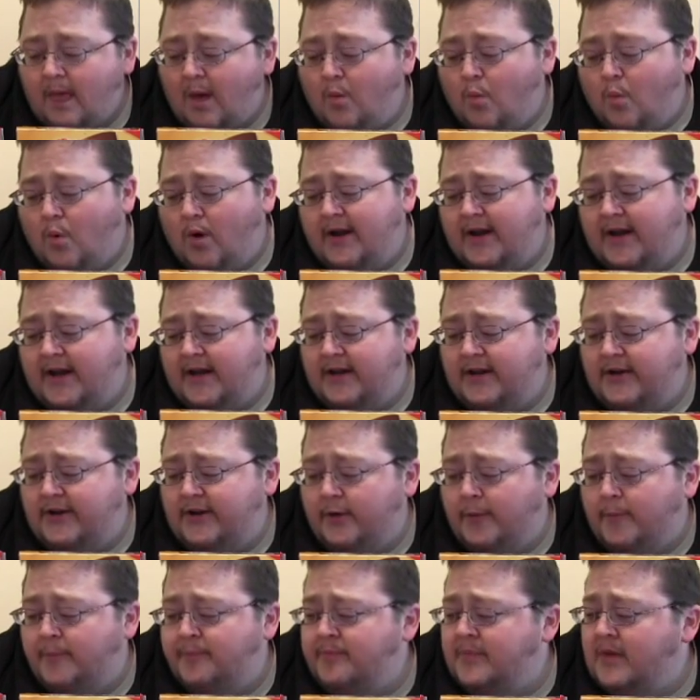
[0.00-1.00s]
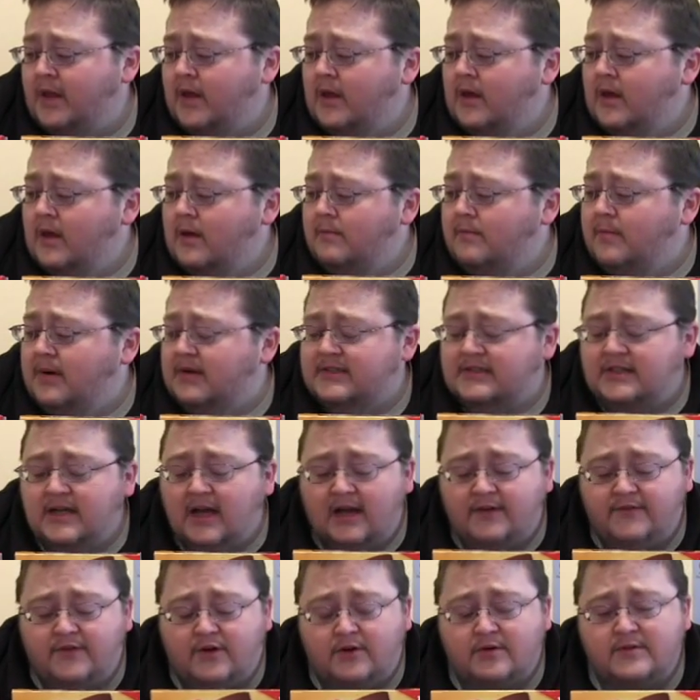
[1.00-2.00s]
what are you going to do? But
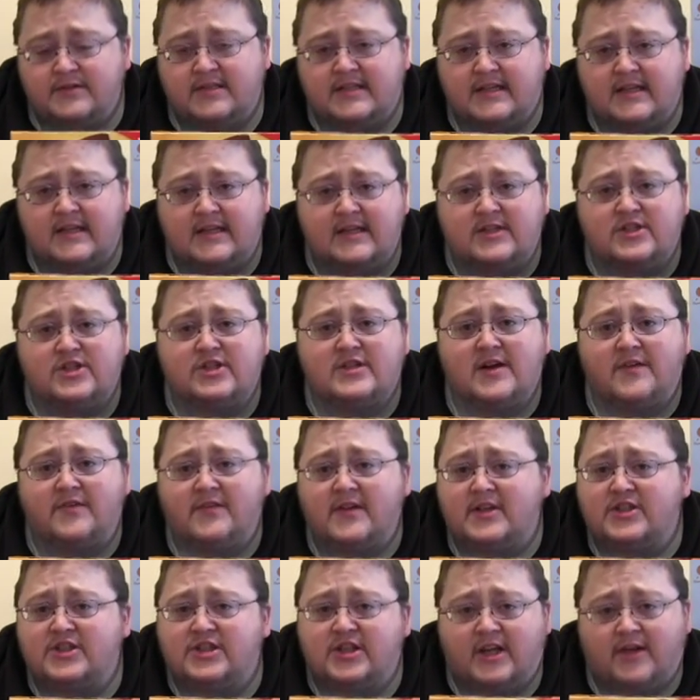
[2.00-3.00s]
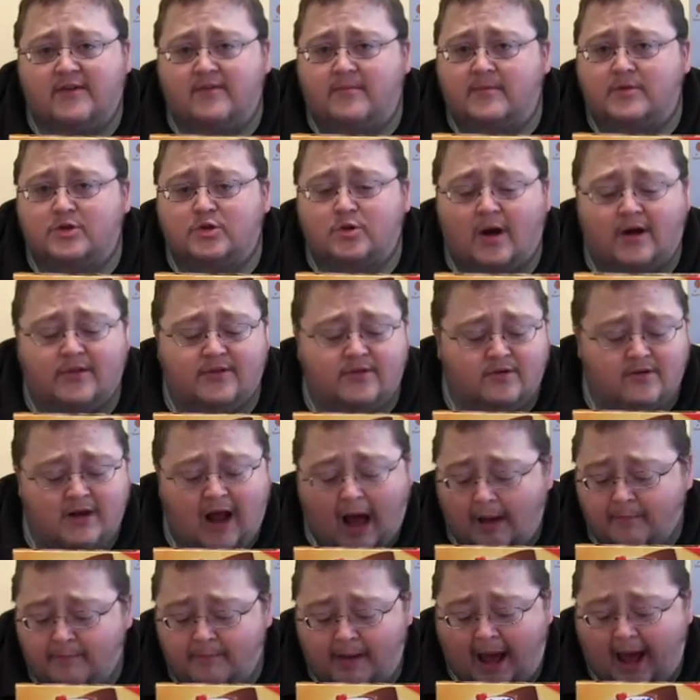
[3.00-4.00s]
if you do see these, you definitely should give them a try. They're
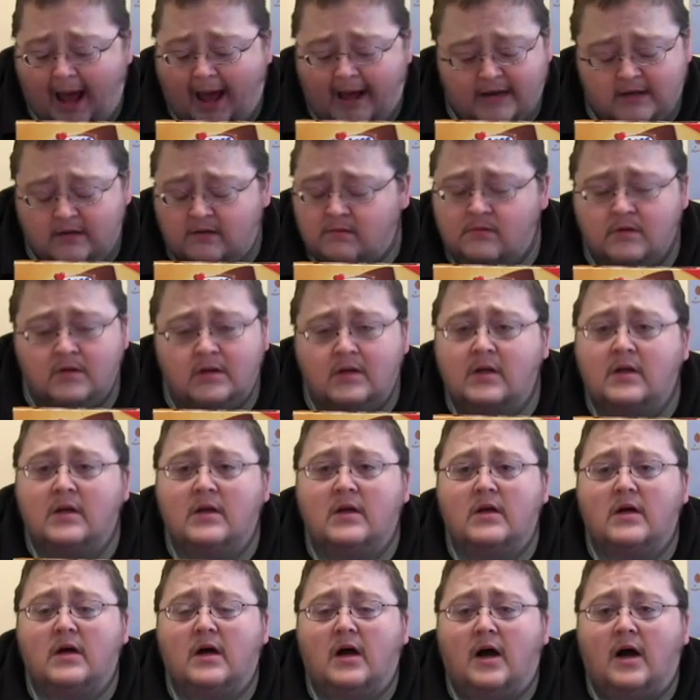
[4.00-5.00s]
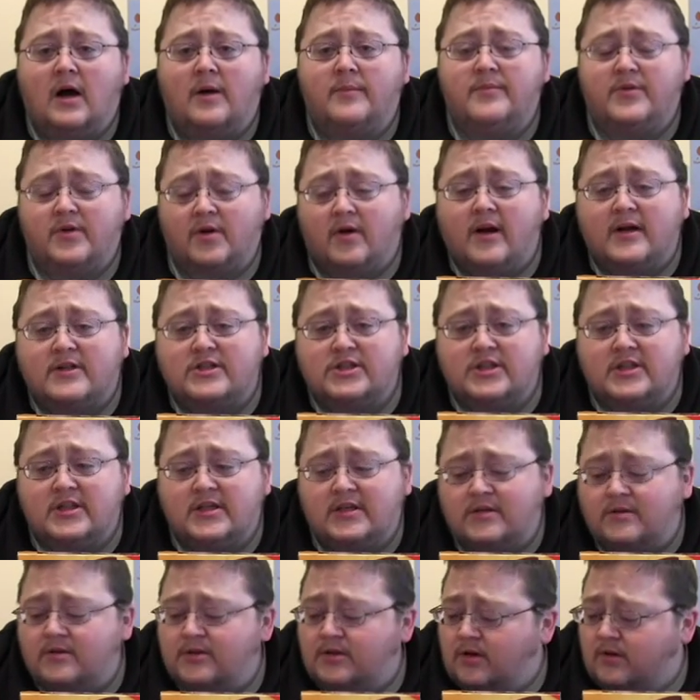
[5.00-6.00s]
not bad. They're
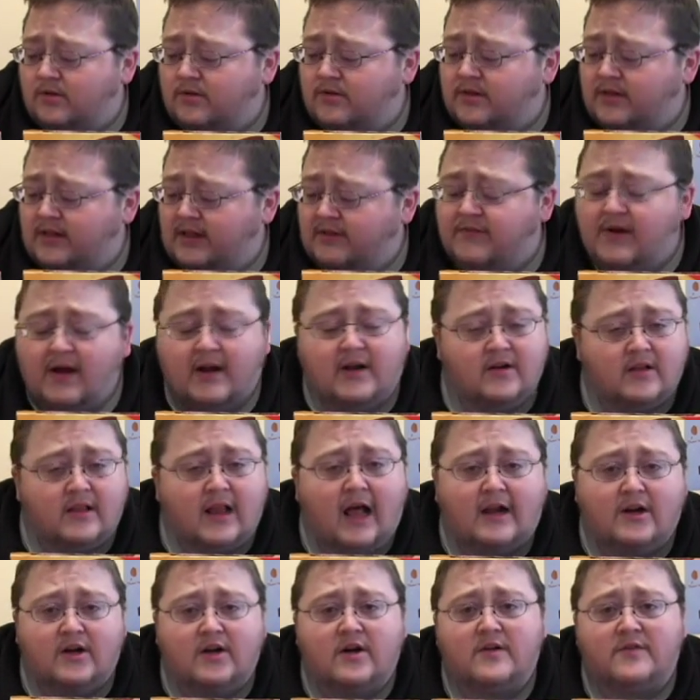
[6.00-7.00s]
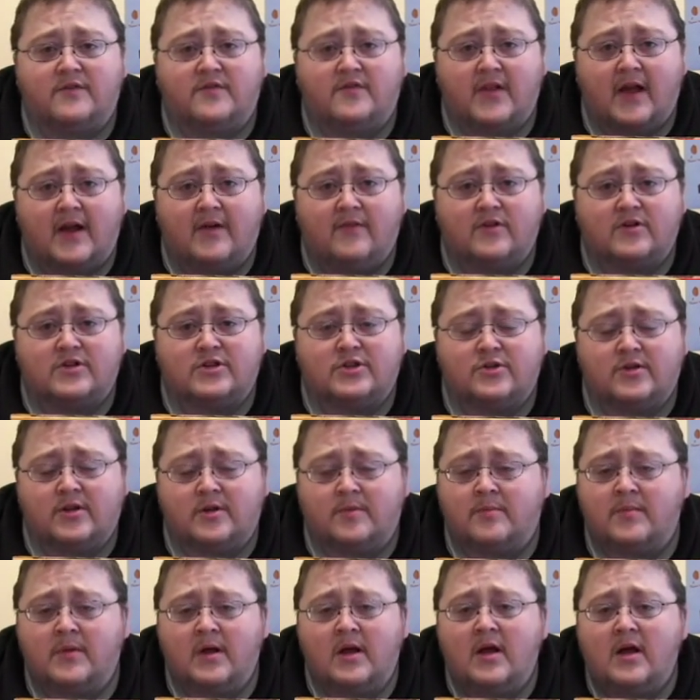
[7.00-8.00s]
actually, you know, they've got a lot of good flavor to
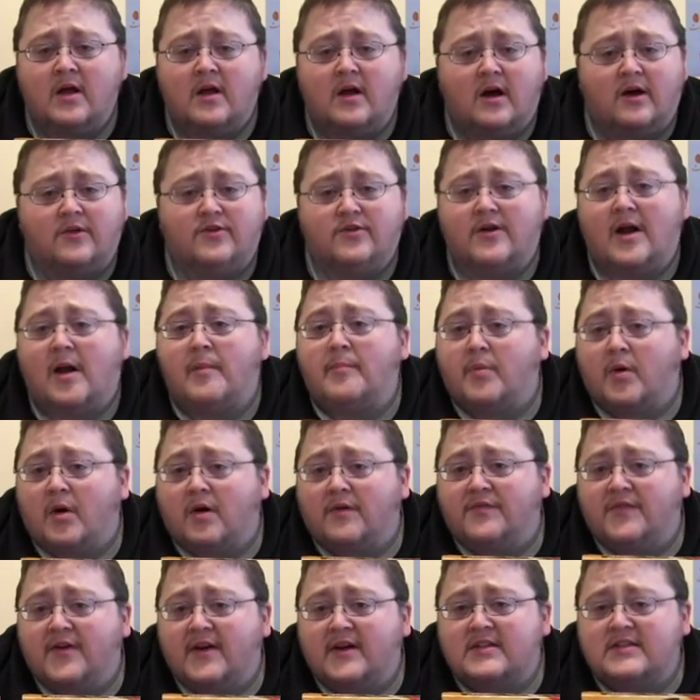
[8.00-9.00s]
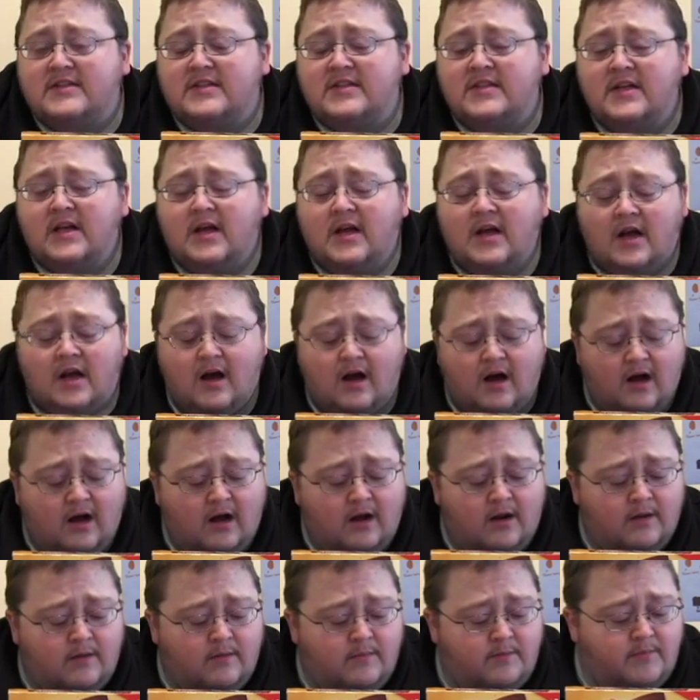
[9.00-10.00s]
them. They're not perfect,
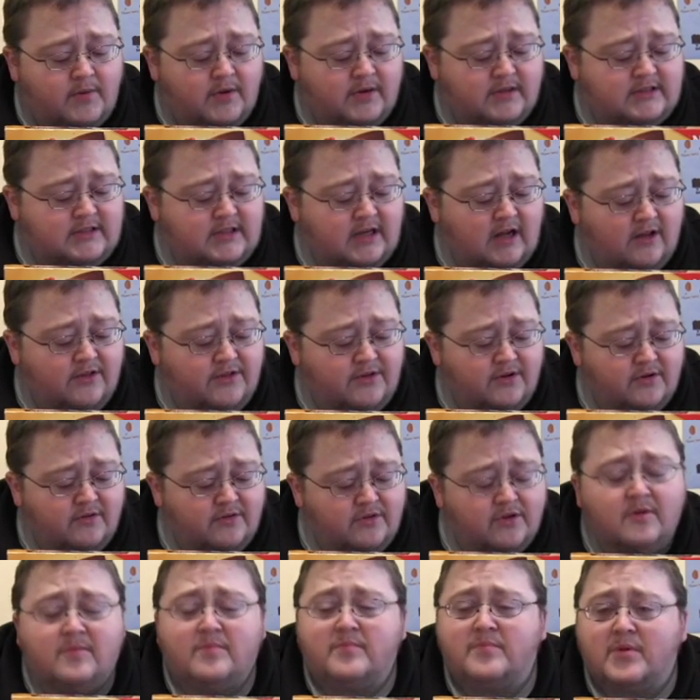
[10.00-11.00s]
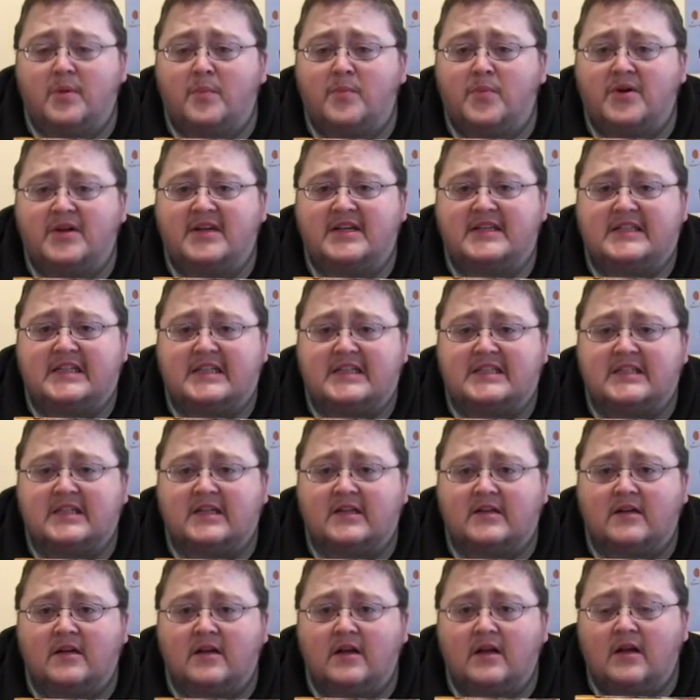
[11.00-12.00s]
but they're pretty
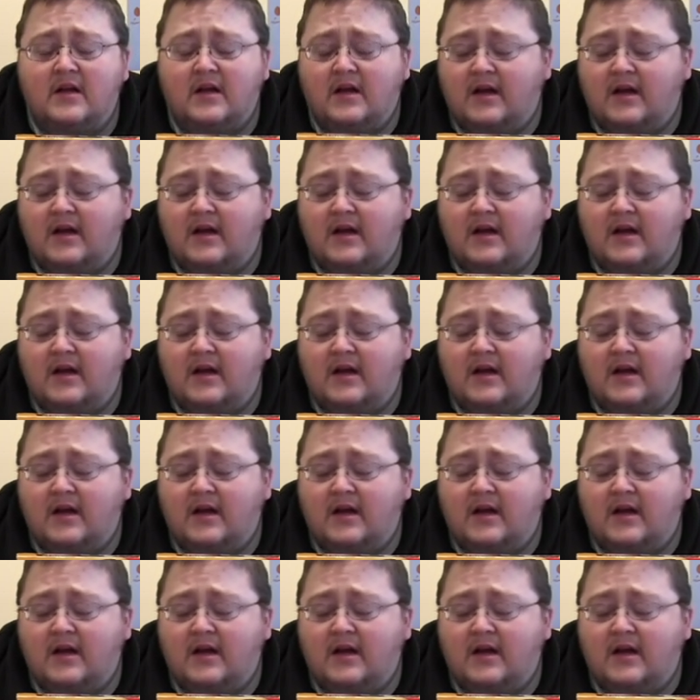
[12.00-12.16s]
decent.